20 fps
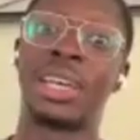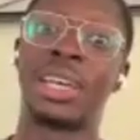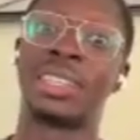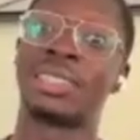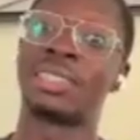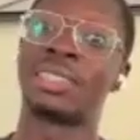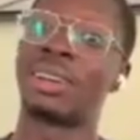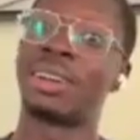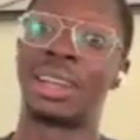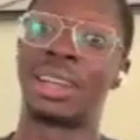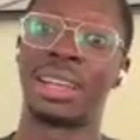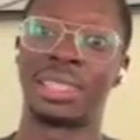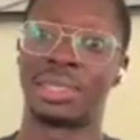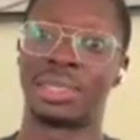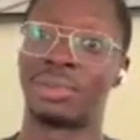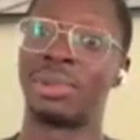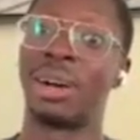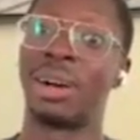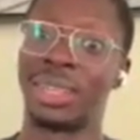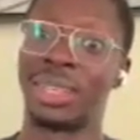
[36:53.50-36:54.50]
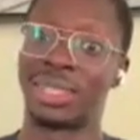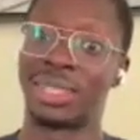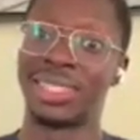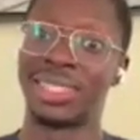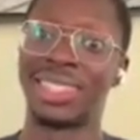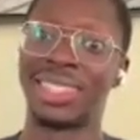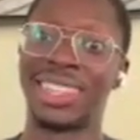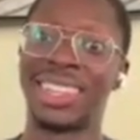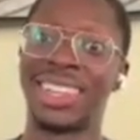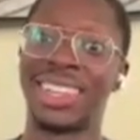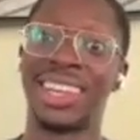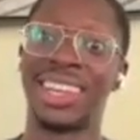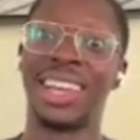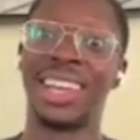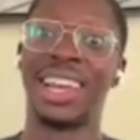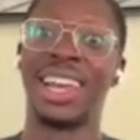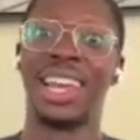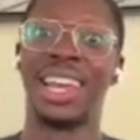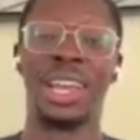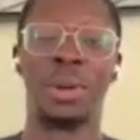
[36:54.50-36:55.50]
it to be as hot as it was.
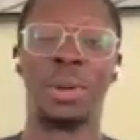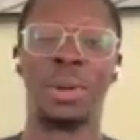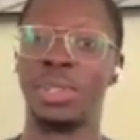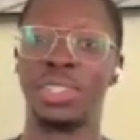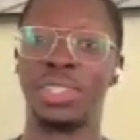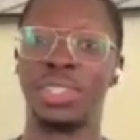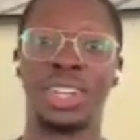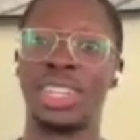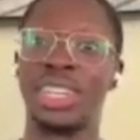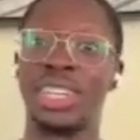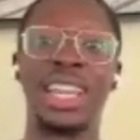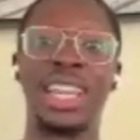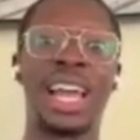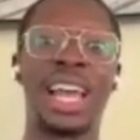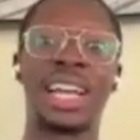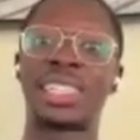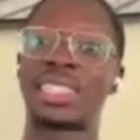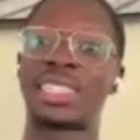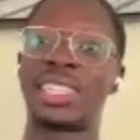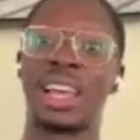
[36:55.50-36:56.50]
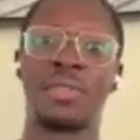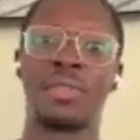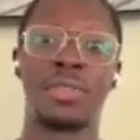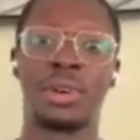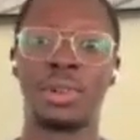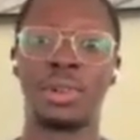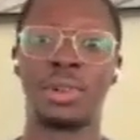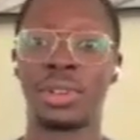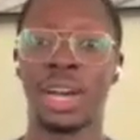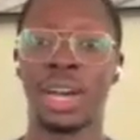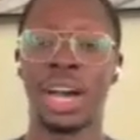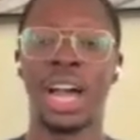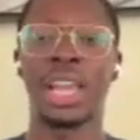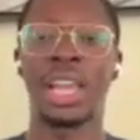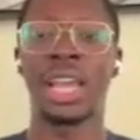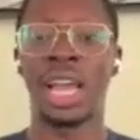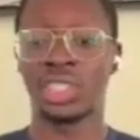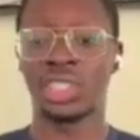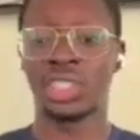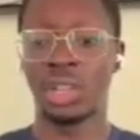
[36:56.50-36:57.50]
It was next level.
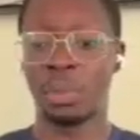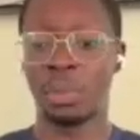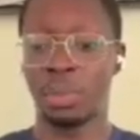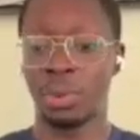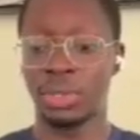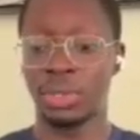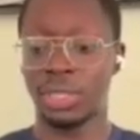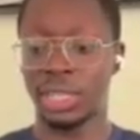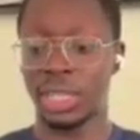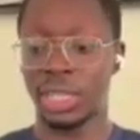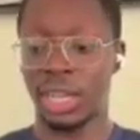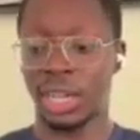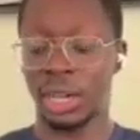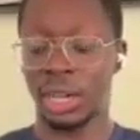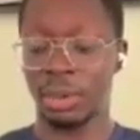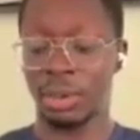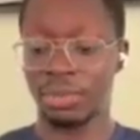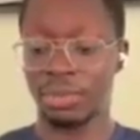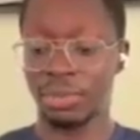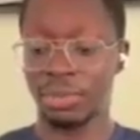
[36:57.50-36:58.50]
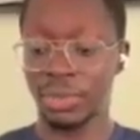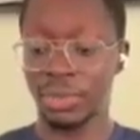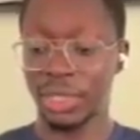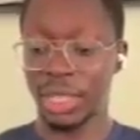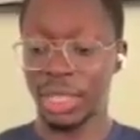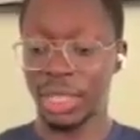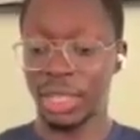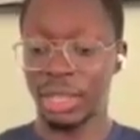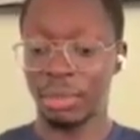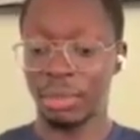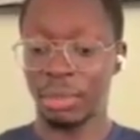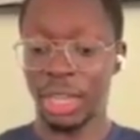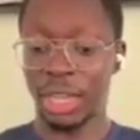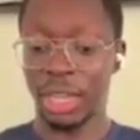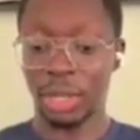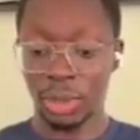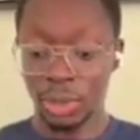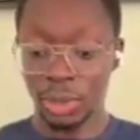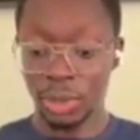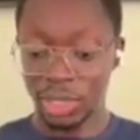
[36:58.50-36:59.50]
I actually put the
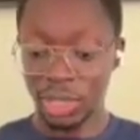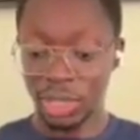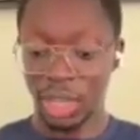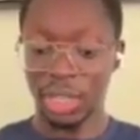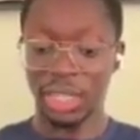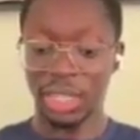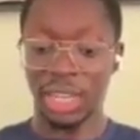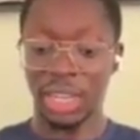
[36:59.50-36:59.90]
my clothes